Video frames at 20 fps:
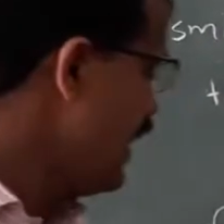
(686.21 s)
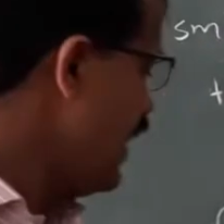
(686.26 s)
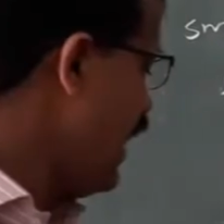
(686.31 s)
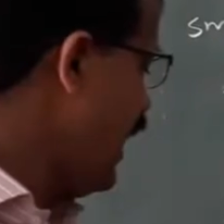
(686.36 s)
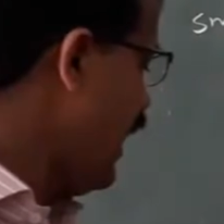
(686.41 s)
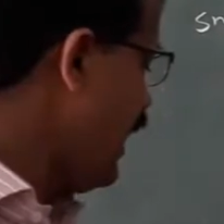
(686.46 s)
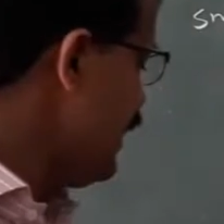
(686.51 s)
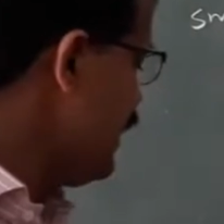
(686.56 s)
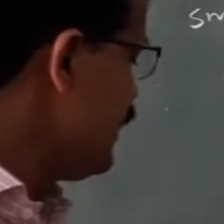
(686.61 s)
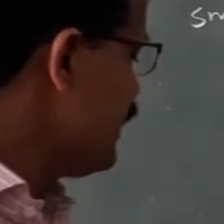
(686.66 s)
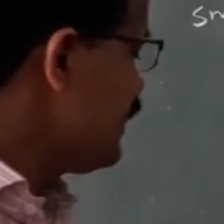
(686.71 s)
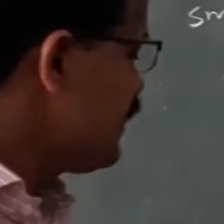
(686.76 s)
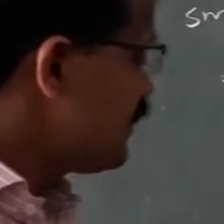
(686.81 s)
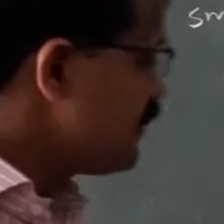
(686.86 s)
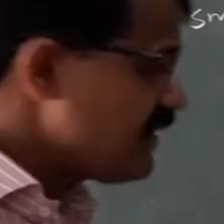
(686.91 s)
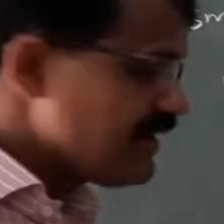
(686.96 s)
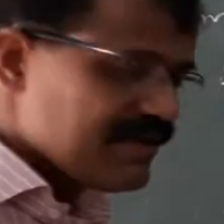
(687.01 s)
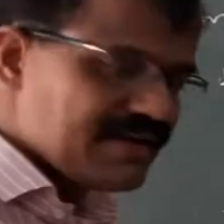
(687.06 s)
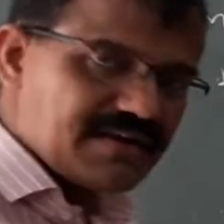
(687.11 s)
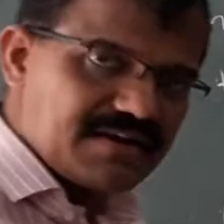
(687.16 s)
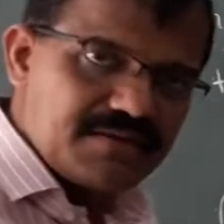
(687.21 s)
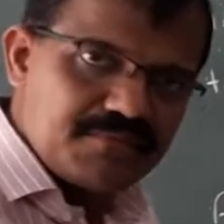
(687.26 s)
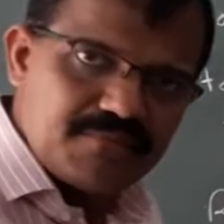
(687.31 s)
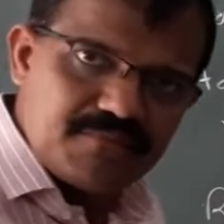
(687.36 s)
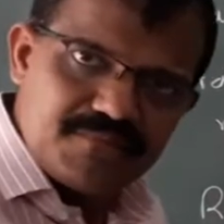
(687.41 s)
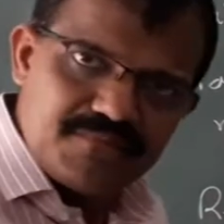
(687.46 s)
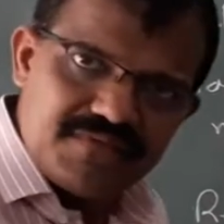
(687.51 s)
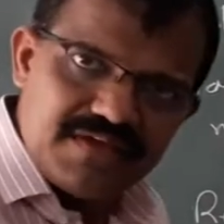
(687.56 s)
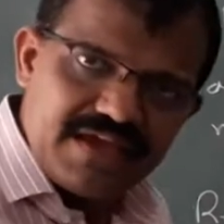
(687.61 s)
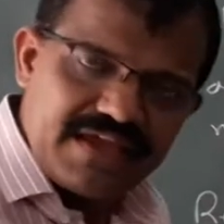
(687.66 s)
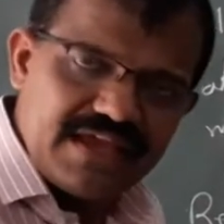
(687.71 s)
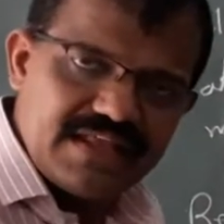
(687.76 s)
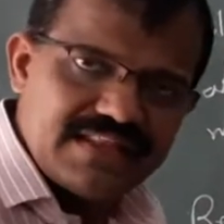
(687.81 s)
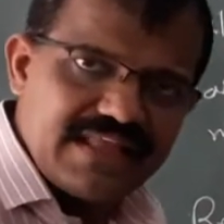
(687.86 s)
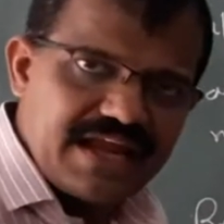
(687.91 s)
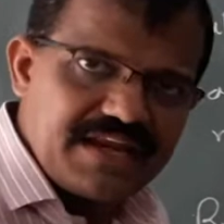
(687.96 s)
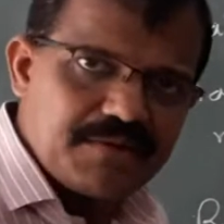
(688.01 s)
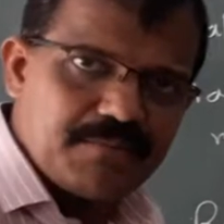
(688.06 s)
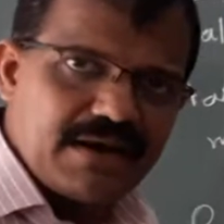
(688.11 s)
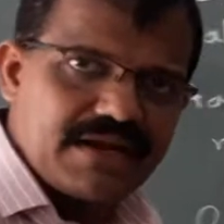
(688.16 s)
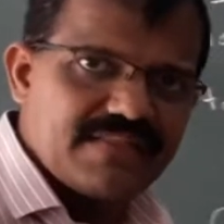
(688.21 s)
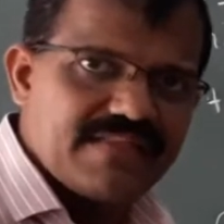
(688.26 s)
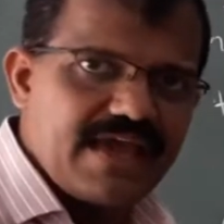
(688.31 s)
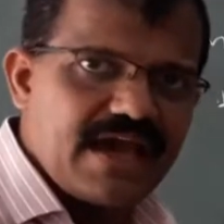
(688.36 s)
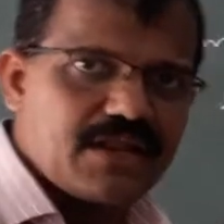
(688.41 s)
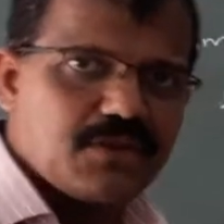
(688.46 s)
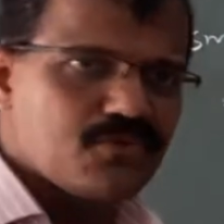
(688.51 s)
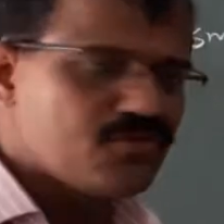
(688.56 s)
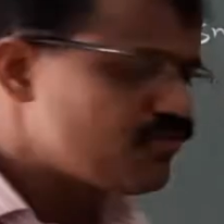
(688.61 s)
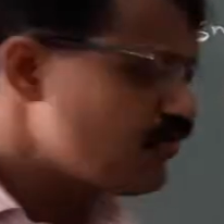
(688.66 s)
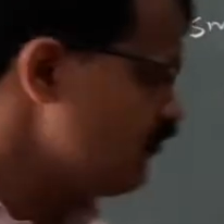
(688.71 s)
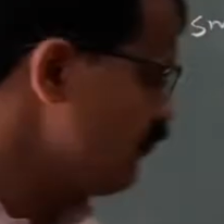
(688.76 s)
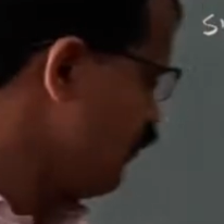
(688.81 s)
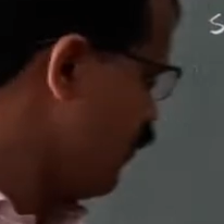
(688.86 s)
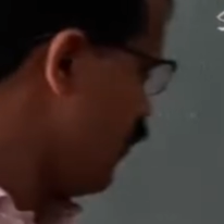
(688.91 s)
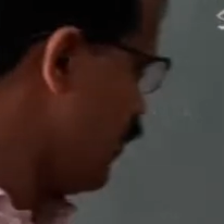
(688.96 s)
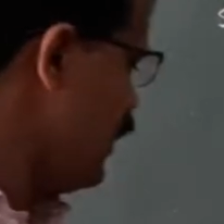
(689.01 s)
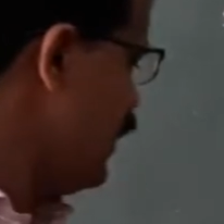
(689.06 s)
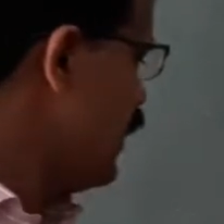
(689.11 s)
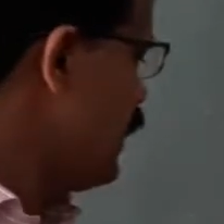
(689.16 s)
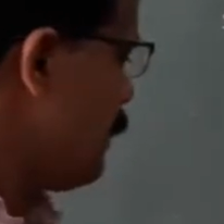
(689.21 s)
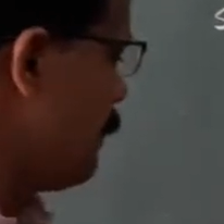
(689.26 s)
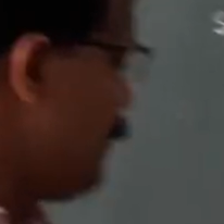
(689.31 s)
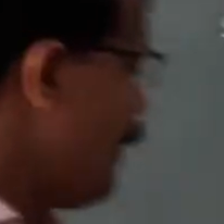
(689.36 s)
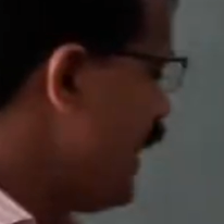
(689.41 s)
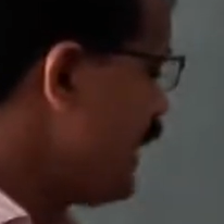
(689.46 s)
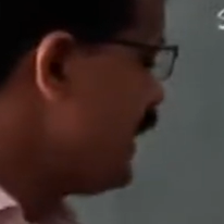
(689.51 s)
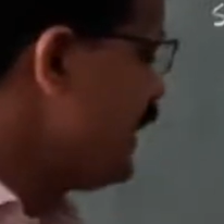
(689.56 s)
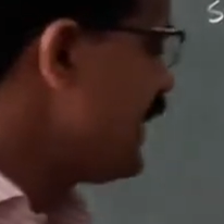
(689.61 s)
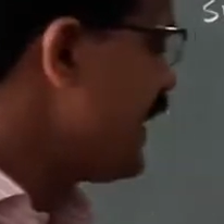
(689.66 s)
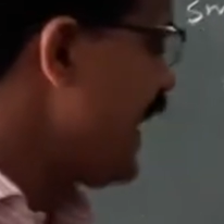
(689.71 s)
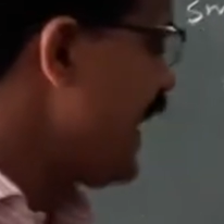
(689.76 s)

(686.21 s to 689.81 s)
And again that money they are using for buying